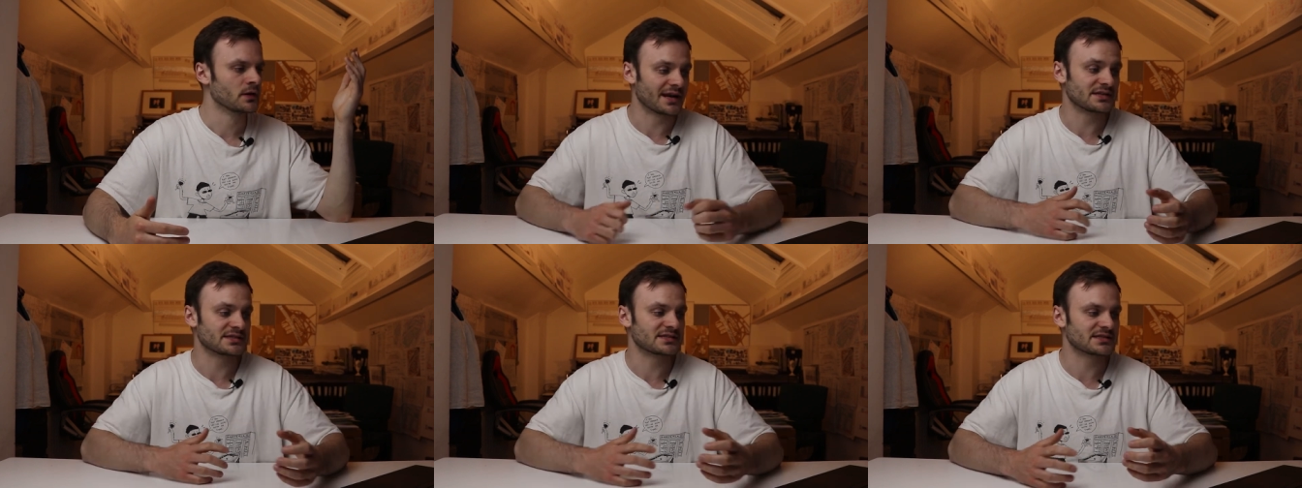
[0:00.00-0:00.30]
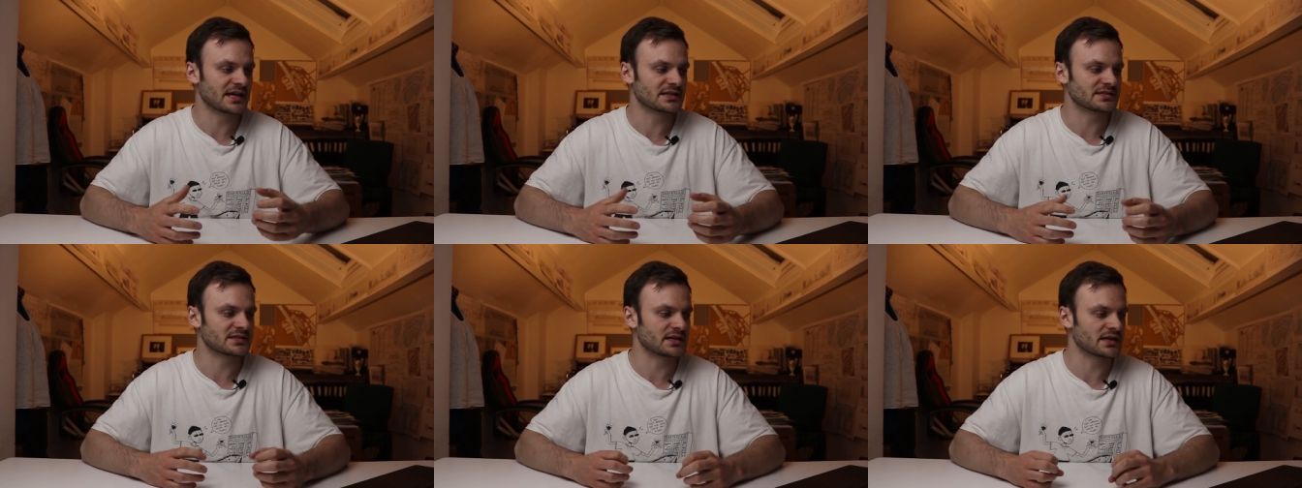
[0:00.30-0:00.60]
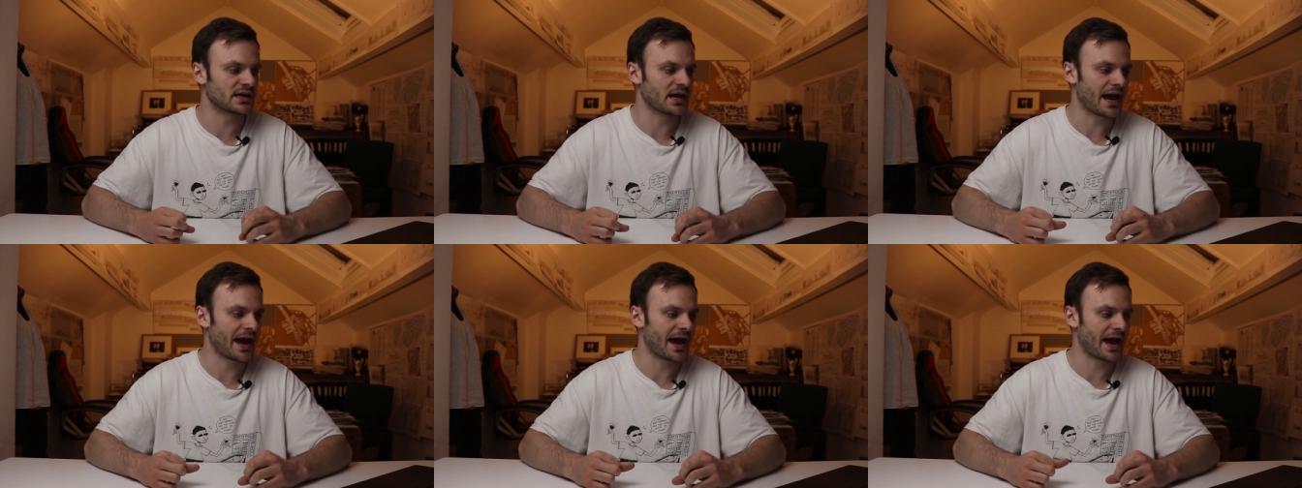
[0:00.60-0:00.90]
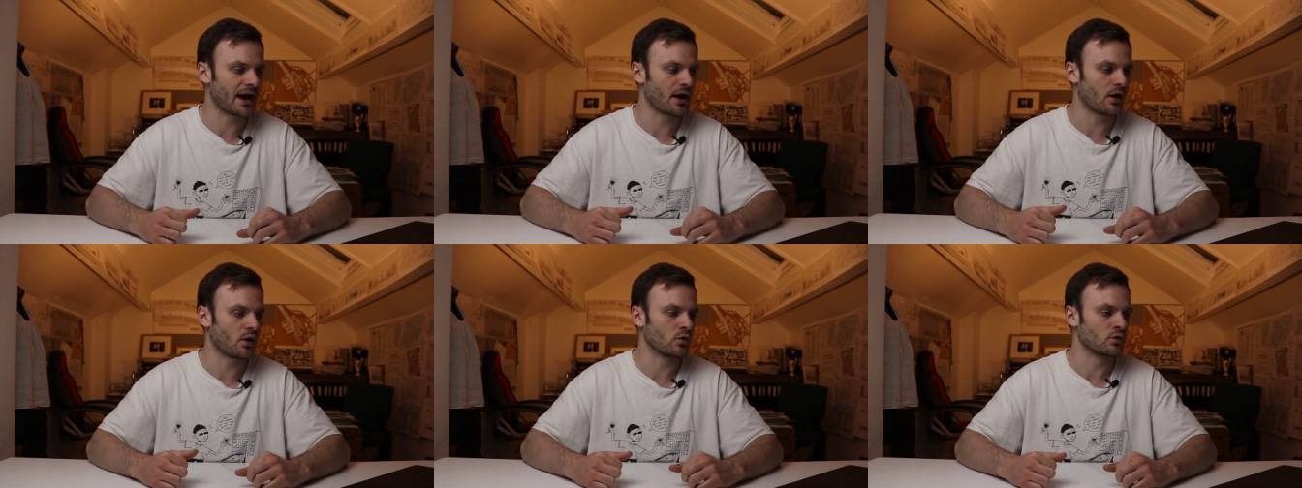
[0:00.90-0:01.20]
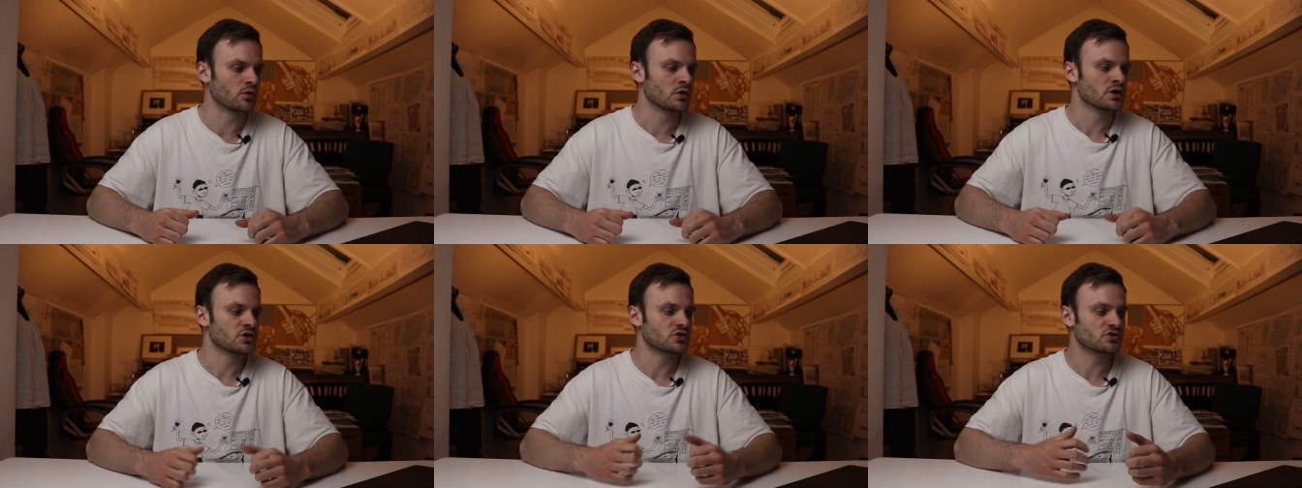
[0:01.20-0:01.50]
And it says in it
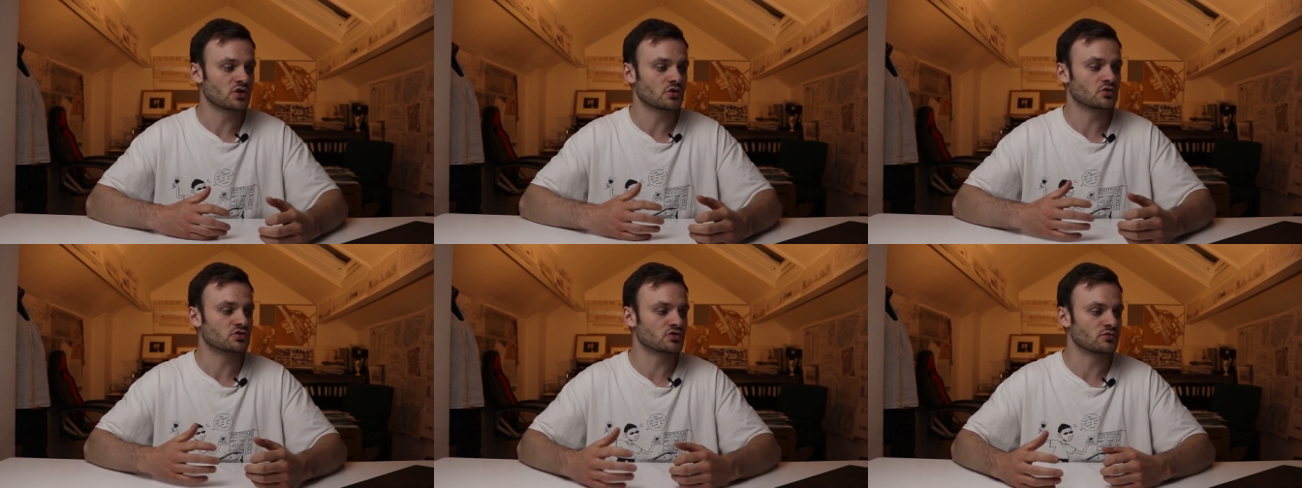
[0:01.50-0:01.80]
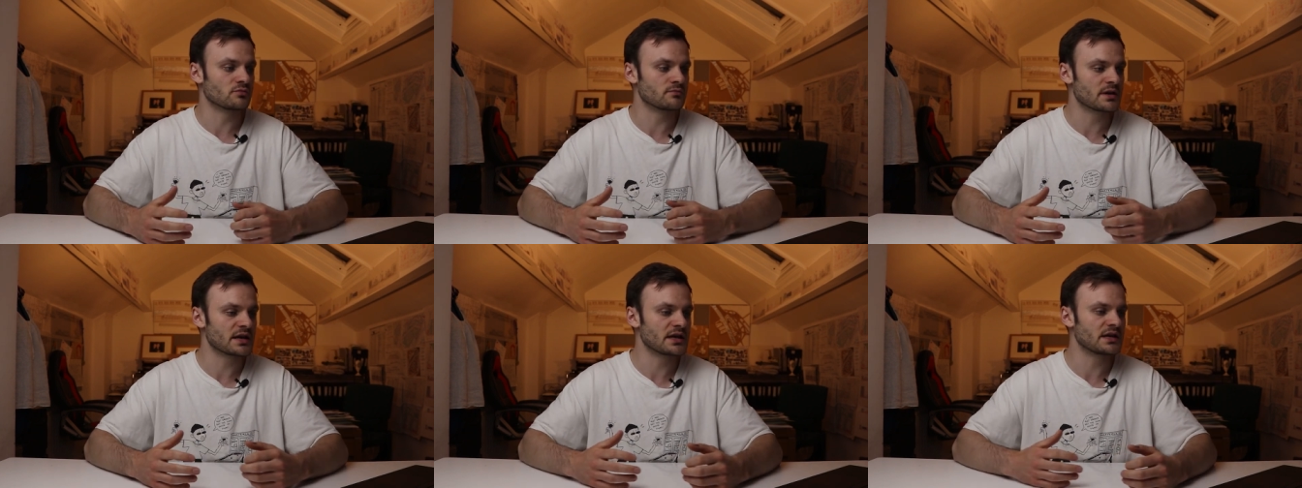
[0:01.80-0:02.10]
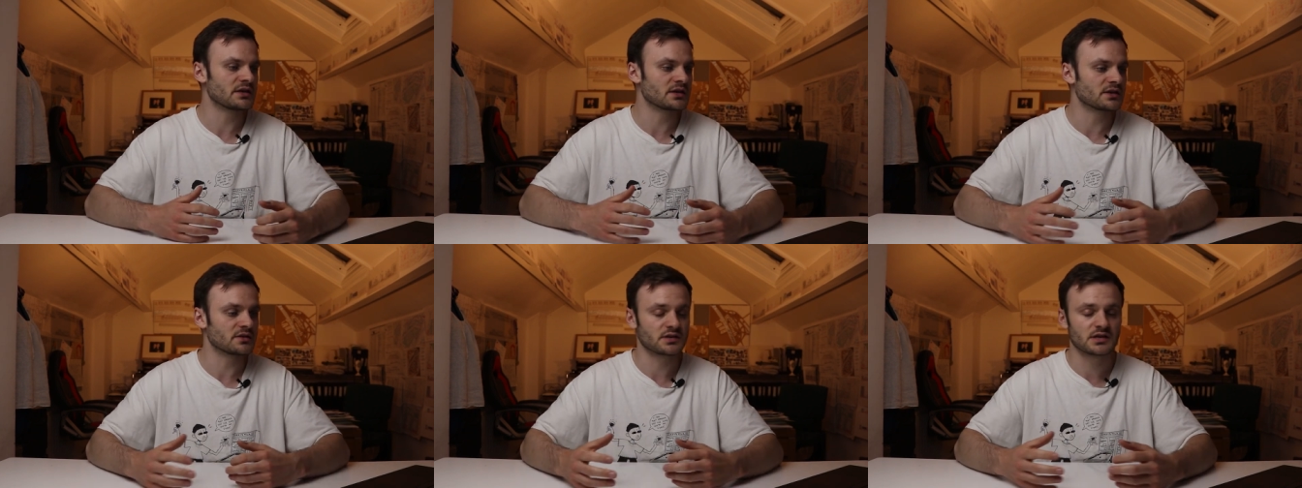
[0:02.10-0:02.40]
how social media